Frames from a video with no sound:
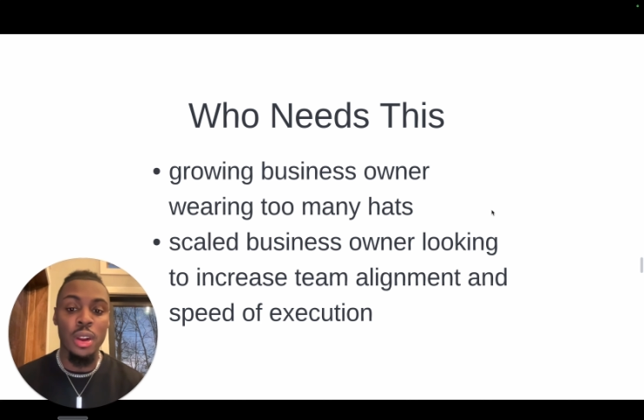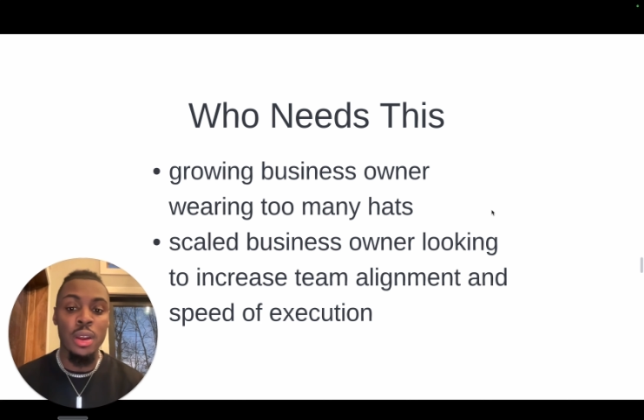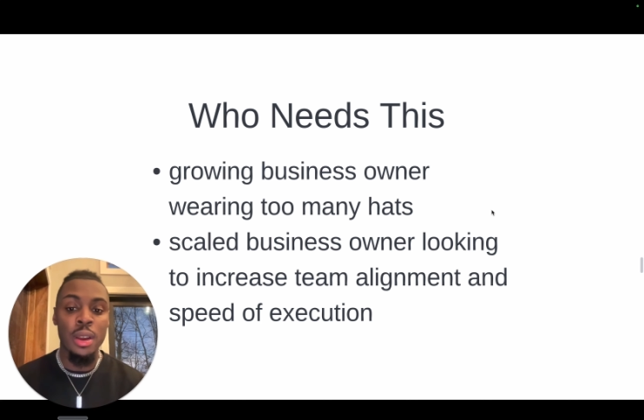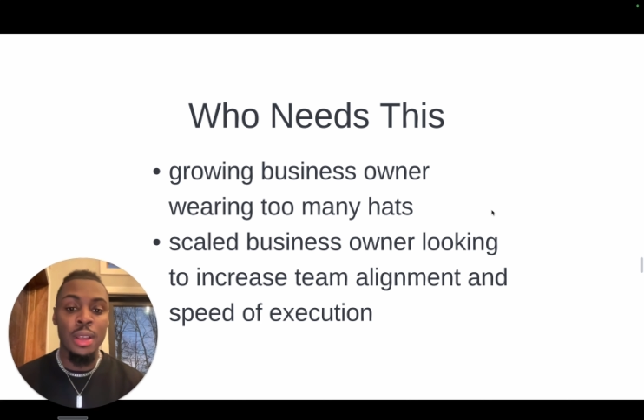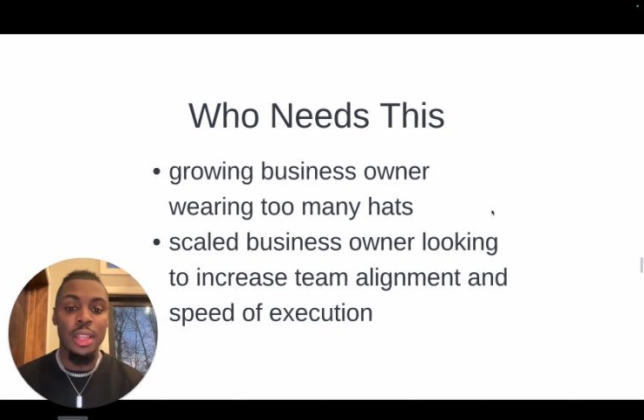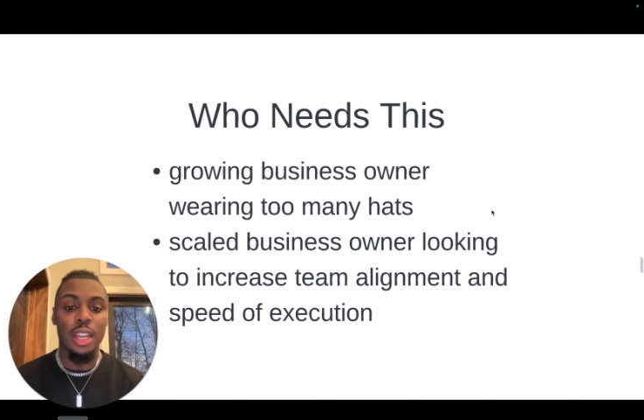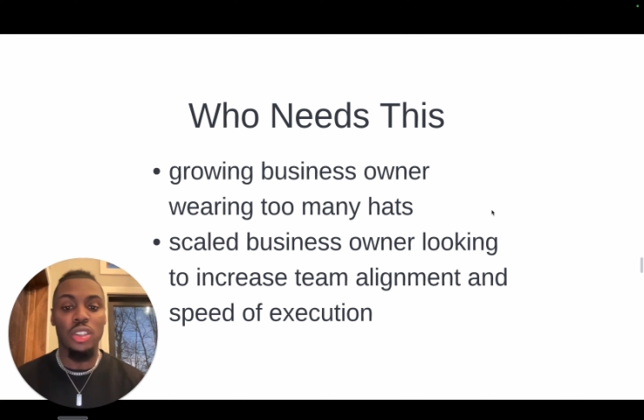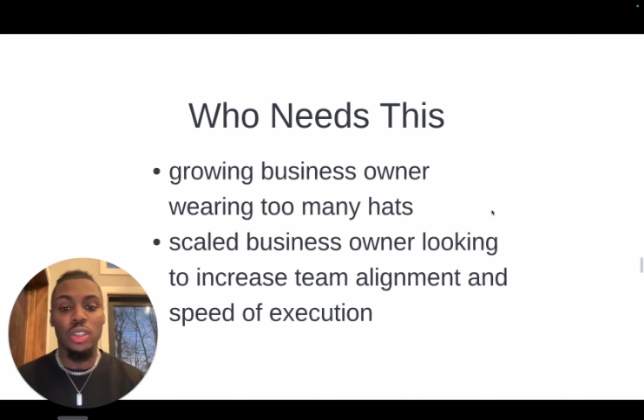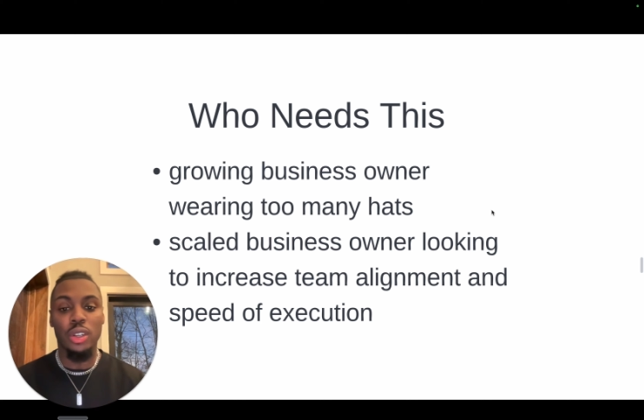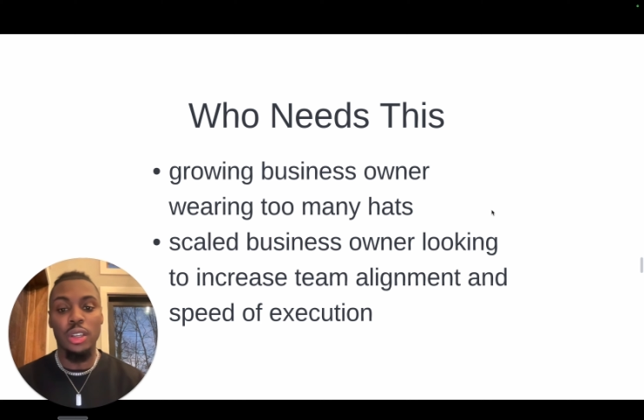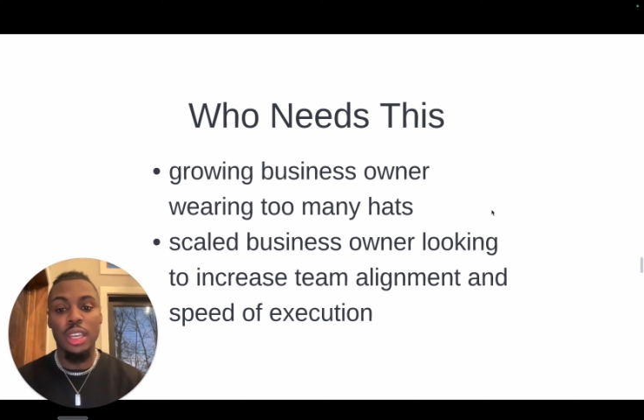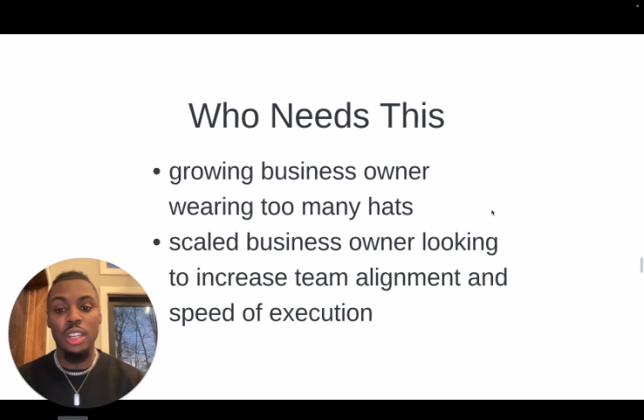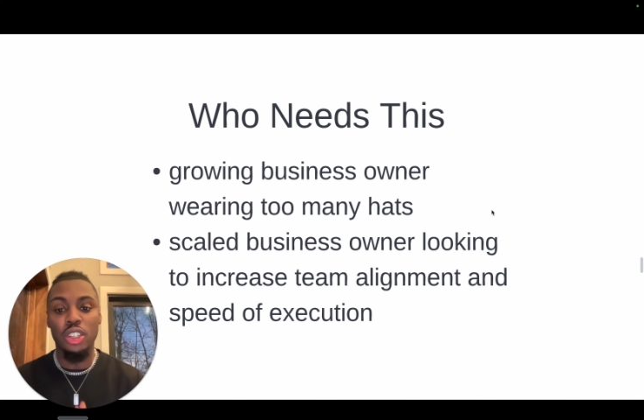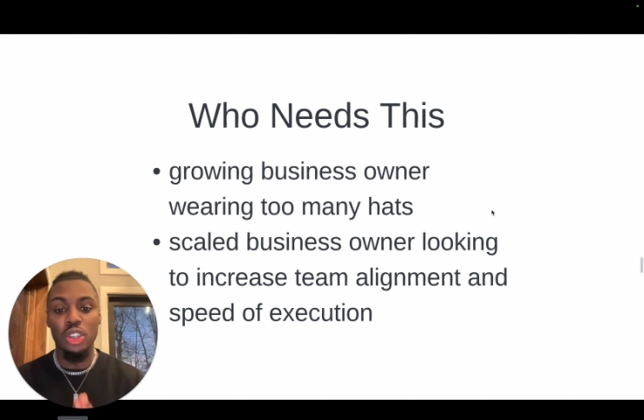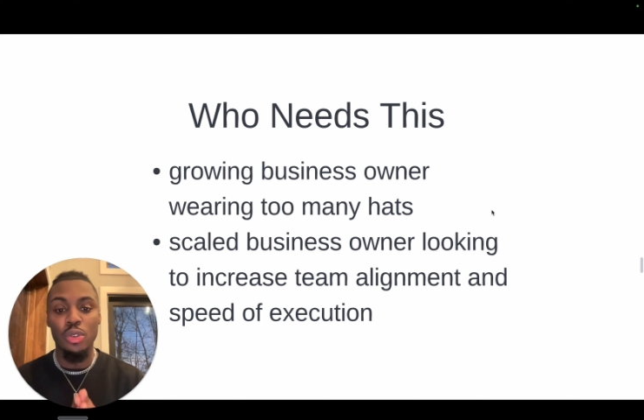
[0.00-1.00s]
that is looking
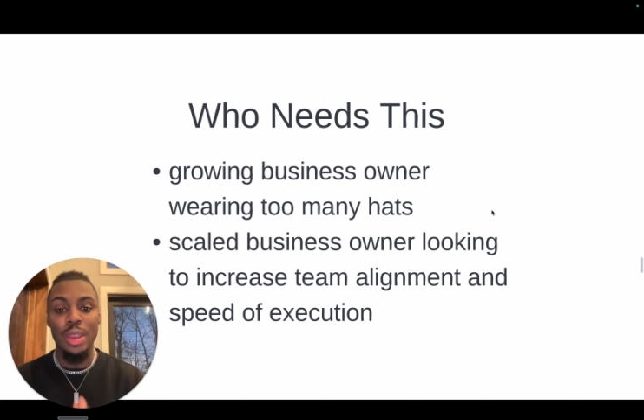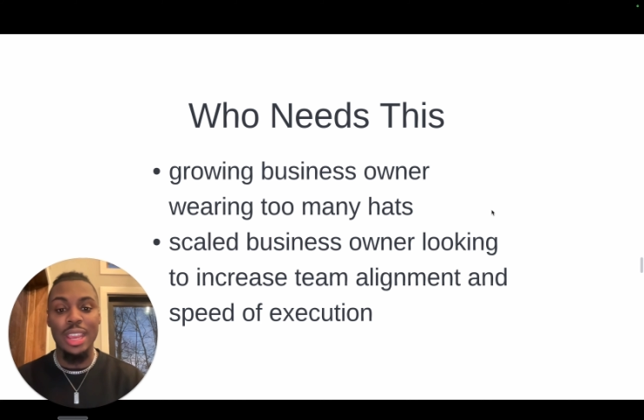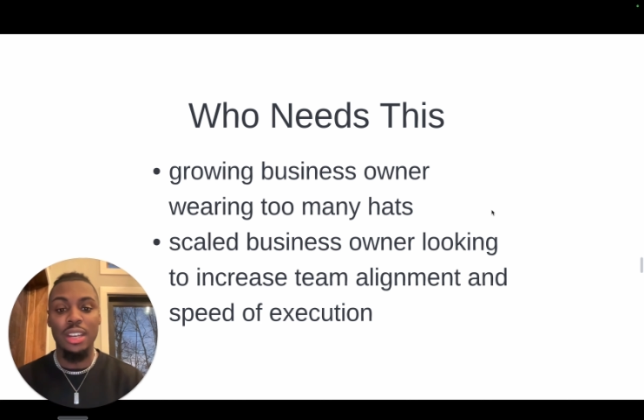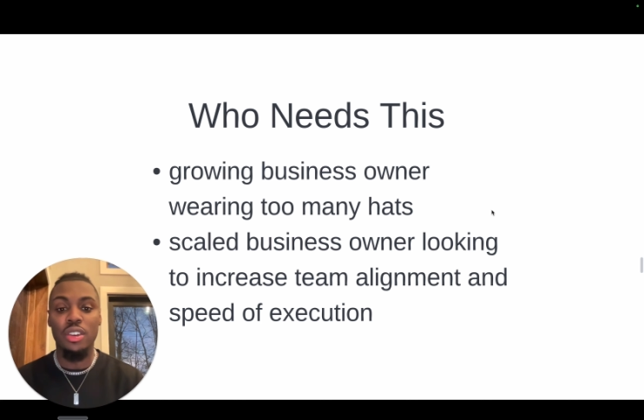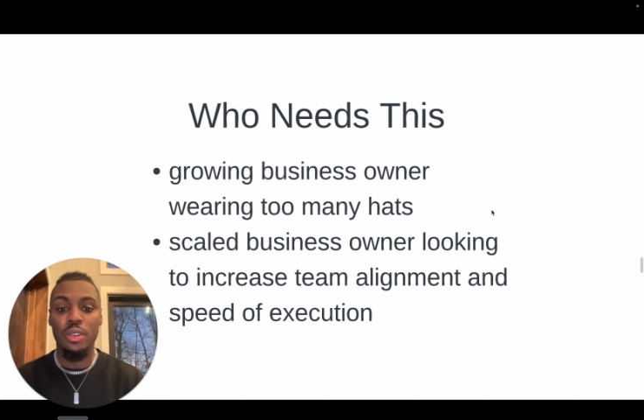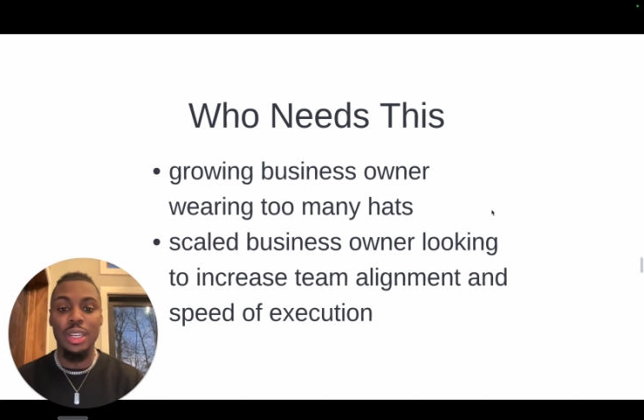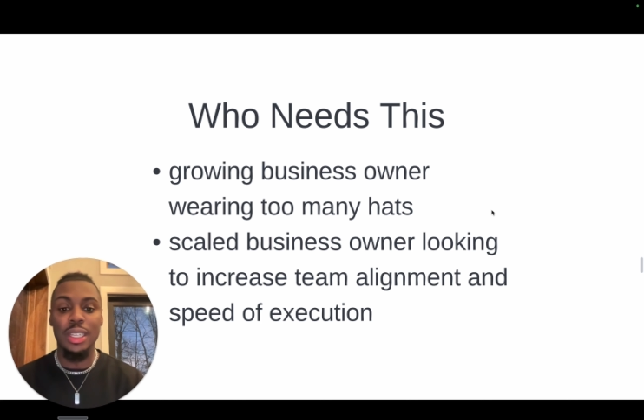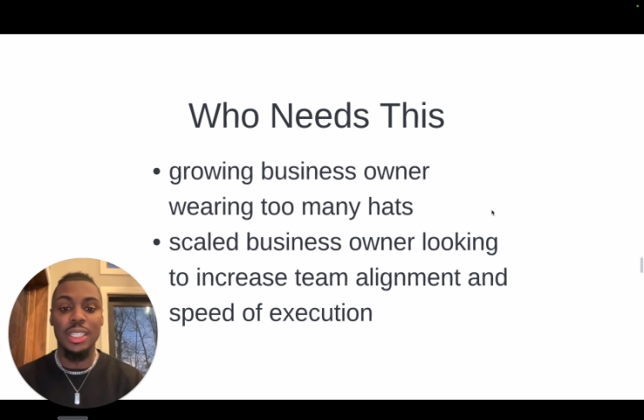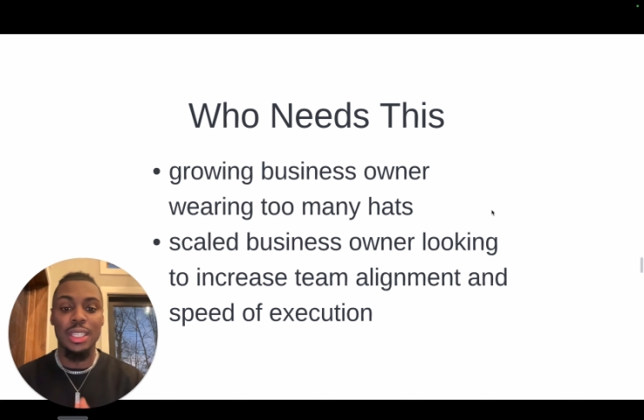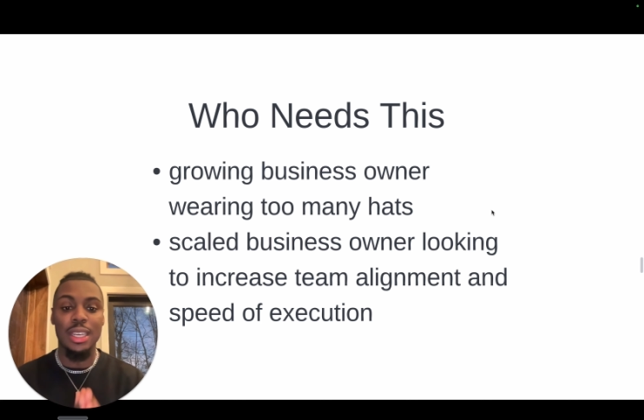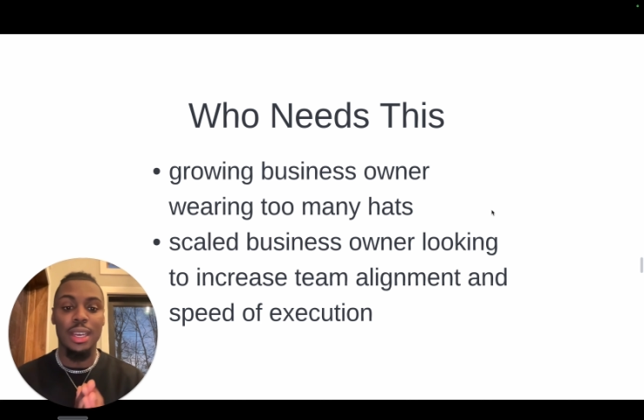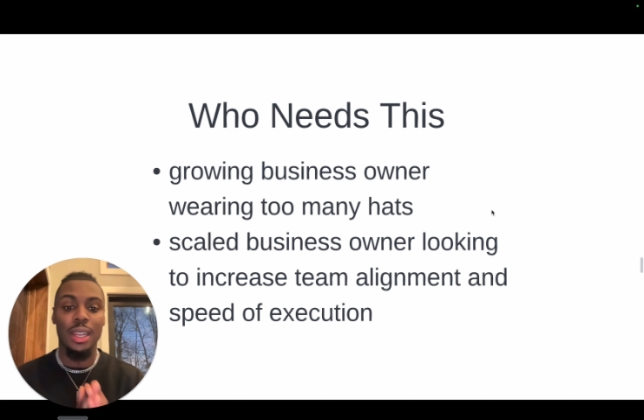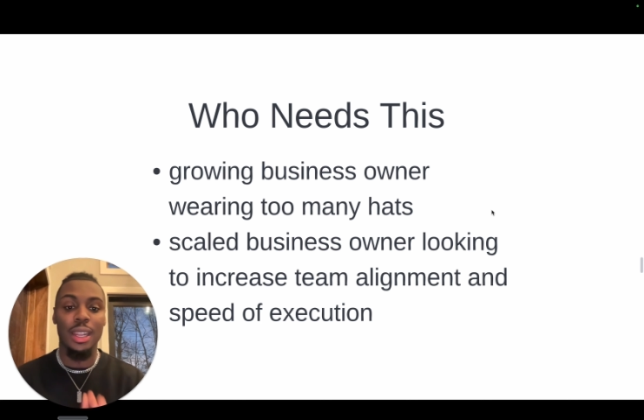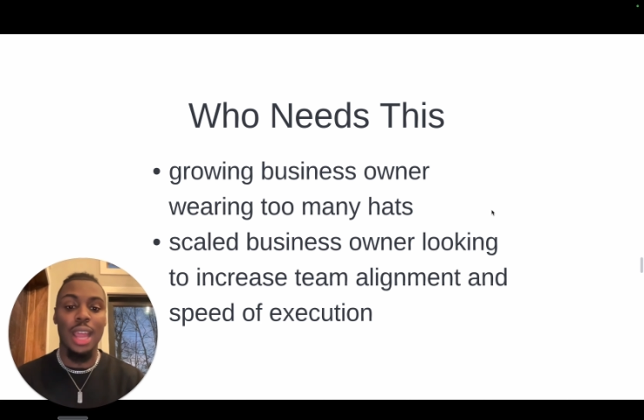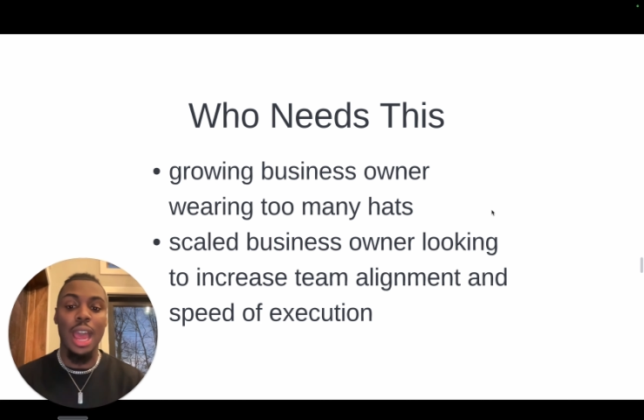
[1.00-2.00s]
to increase the
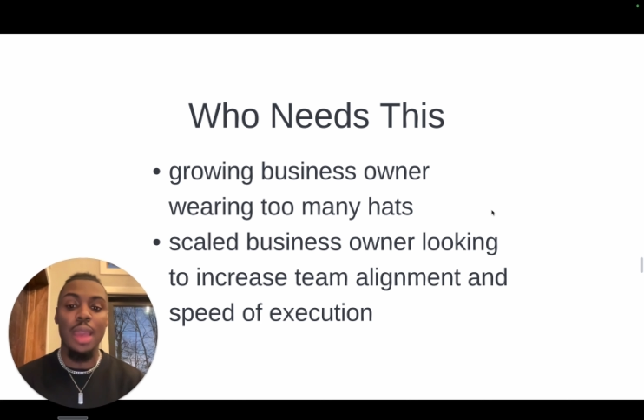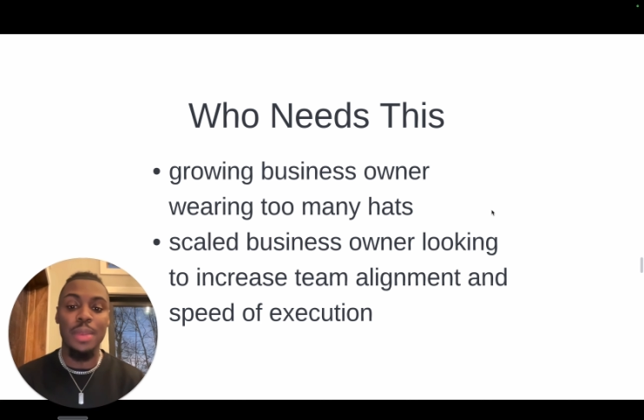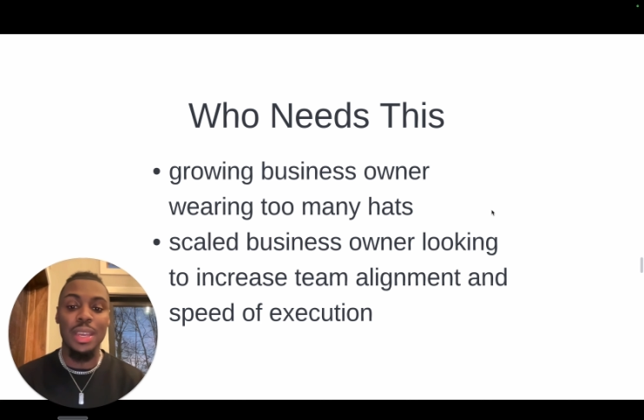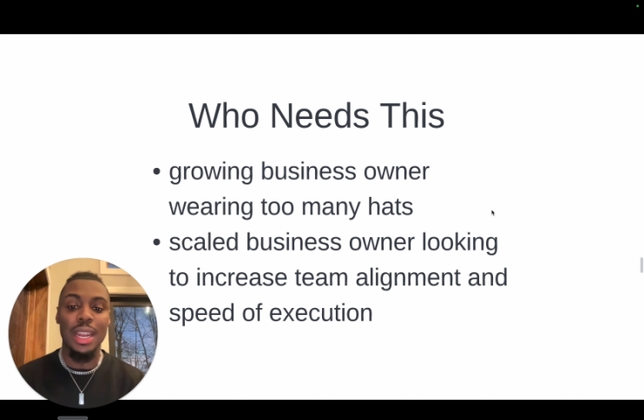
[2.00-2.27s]
alignment